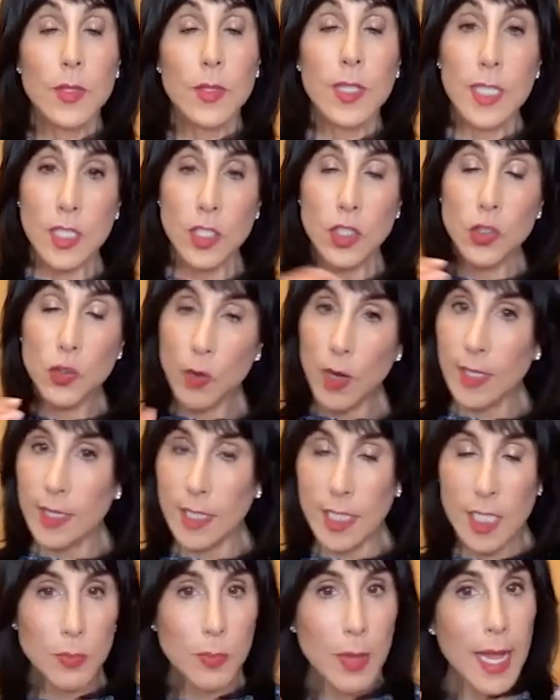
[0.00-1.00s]
these
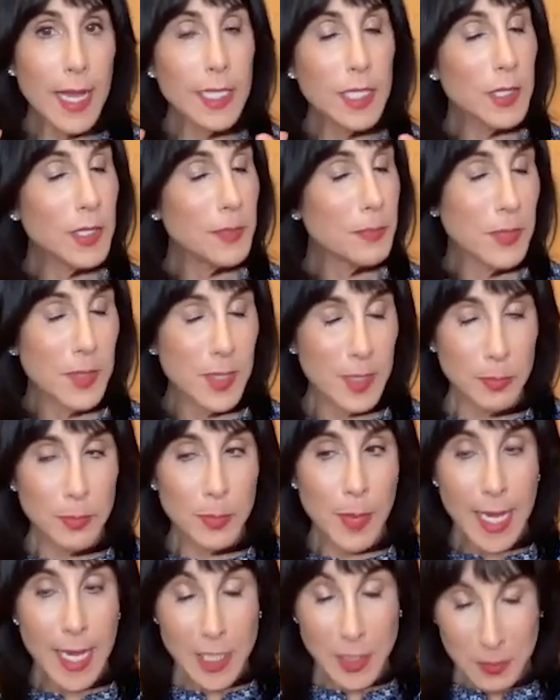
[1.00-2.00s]
drugs, these
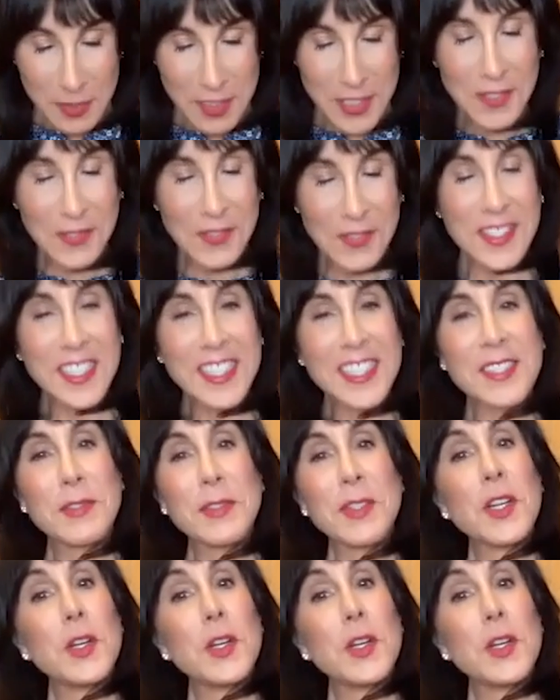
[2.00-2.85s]
bispecifics,